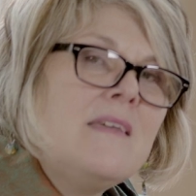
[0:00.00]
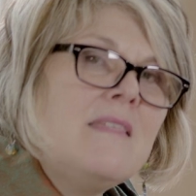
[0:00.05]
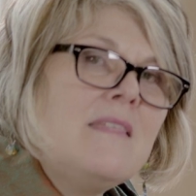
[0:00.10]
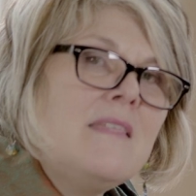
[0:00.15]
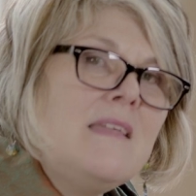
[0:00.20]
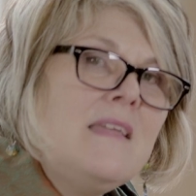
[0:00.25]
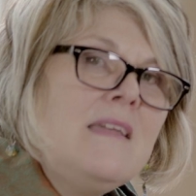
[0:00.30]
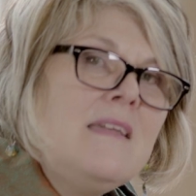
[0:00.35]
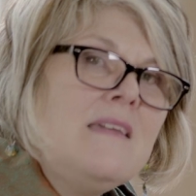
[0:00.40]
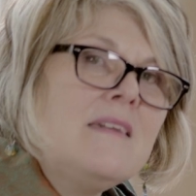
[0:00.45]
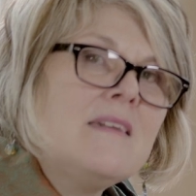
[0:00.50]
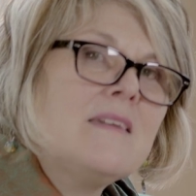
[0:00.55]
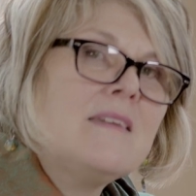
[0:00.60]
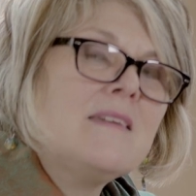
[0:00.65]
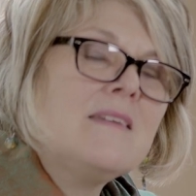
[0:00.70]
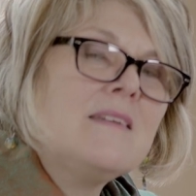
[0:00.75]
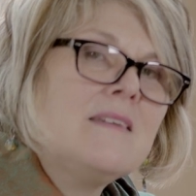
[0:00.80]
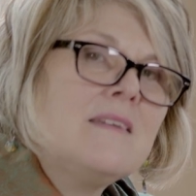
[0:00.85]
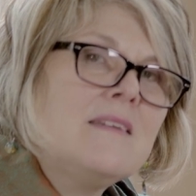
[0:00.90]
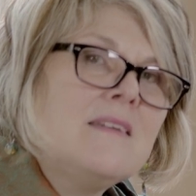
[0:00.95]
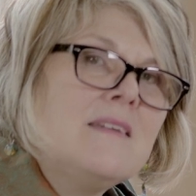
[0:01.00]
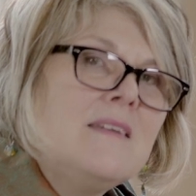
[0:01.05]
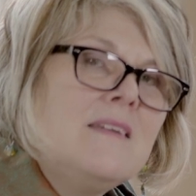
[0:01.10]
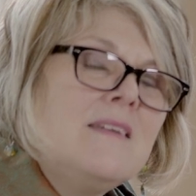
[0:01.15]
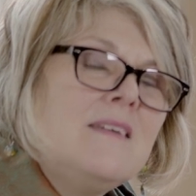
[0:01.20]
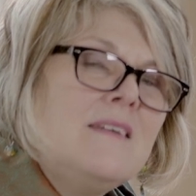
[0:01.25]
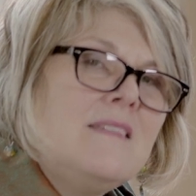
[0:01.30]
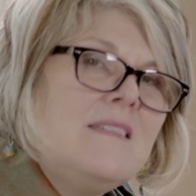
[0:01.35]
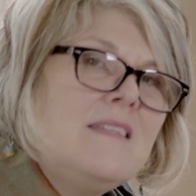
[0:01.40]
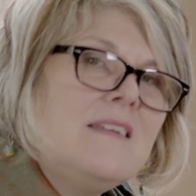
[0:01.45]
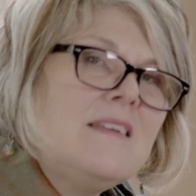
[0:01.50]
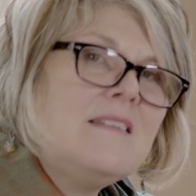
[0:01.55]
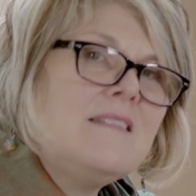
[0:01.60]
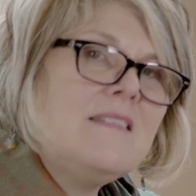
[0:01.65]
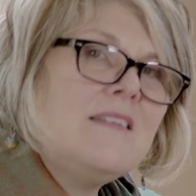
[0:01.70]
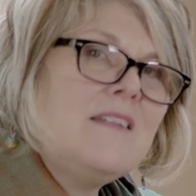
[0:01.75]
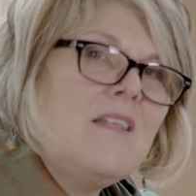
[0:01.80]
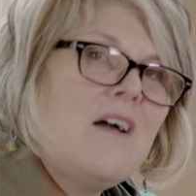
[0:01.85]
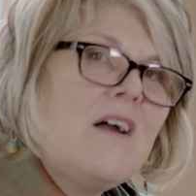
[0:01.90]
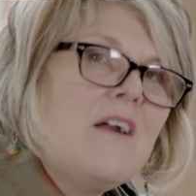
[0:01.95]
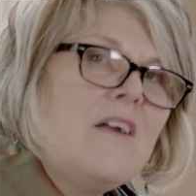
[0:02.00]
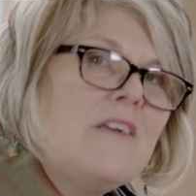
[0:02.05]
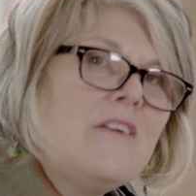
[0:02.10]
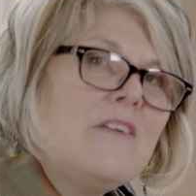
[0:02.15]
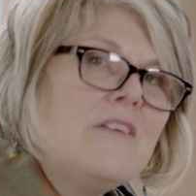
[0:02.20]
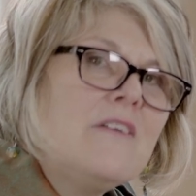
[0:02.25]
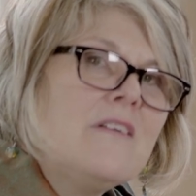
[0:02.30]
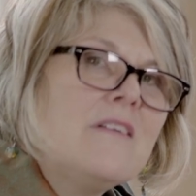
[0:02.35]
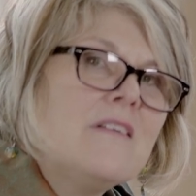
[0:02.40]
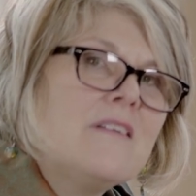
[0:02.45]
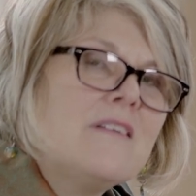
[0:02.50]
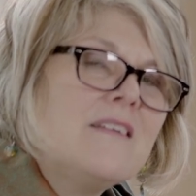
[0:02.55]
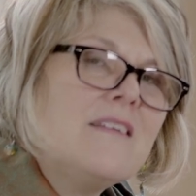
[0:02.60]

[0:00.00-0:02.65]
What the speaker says: Think a little harder.